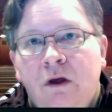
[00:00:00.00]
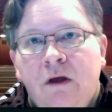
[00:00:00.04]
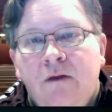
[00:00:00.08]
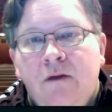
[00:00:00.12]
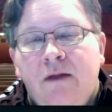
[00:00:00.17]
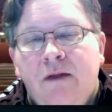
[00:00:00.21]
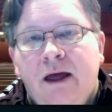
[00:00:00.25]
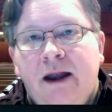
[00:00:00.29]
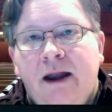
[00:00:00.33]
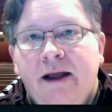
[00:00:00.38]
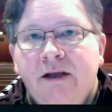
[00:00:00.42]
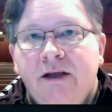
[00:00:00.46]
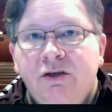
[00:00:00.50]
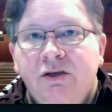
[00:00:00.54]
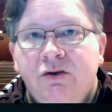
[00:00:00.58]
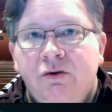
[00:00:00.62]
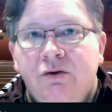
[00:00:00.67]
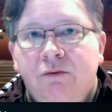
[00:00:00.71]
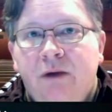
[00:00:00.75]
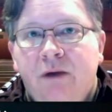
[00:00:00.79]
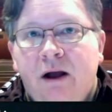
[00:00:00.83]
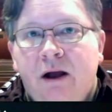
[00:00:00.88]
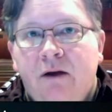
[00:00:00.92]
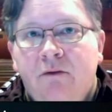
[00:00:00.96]
that extra
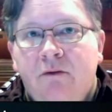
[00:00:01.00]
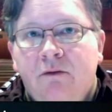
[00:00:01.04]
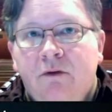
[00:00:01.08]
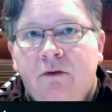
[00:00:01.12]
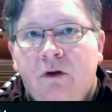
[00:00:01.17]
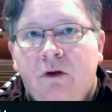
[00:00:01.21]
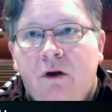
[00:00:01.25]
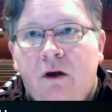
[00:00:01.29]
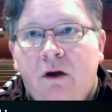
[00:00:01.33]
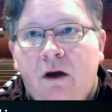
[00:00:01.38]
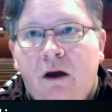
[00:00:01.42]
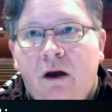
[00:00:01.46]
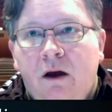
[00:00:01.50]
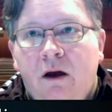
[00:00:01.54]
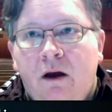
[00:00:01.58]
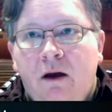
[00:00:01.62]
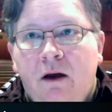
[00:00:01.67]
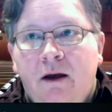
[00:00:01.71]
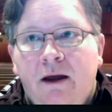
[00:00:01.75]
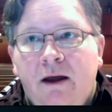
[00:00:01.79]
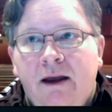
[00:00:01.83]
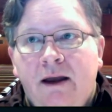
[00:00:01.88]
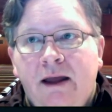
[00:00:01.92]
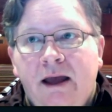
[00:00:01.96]
route
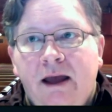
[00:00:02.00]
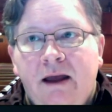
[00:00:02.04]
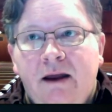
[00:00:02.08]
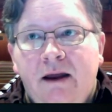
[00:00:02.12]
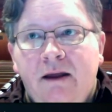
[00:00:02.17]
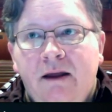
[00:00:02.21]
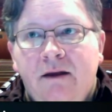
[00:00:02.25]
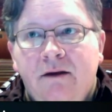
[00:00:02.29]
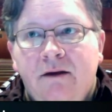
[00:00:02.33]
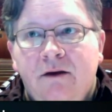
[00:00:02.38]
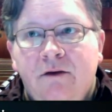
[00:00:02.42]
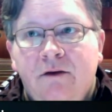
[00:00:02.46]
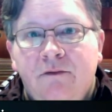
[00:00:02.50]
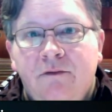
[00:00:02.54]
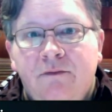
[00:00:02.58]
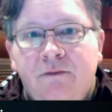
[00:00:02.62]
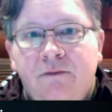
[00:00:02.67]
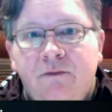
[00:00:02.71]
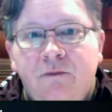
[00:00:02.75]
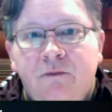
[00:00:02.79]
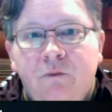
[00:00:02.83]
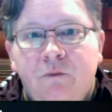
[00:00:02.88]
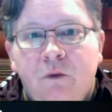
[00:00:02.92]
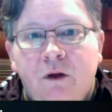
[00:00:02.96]
and headache
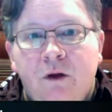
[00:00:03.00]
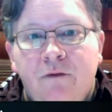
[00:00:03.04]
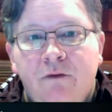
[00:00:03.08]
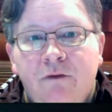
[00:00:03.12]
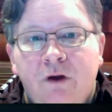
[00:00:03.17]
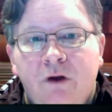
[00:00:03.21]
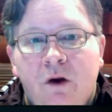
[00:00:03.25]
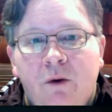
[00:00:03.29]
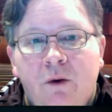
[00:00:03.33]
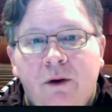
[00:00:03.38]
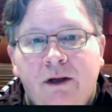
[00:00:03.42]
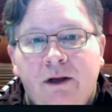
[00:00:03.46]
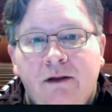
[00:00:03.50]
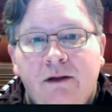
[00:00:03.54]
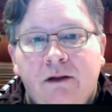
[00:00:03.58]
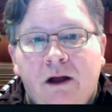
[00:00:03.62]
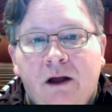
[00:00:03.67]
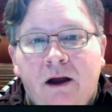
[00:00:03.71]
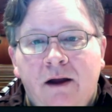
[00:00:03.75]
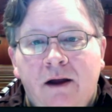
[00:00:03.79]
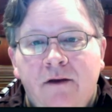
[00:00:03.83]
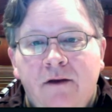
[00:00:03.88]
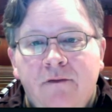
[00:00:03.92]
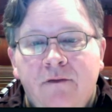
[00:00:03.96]
of going
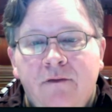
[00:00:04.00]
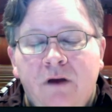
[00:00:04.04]
live.